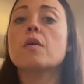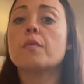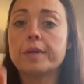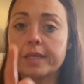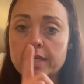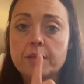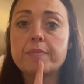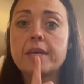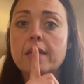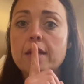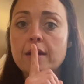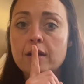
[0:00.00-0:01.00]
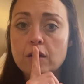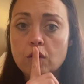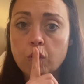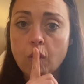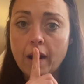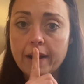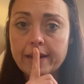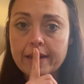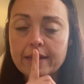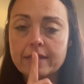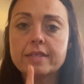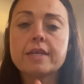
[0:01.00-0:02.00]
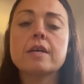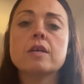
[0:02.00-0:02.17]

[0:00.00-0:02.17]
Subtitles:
We need to be quiet.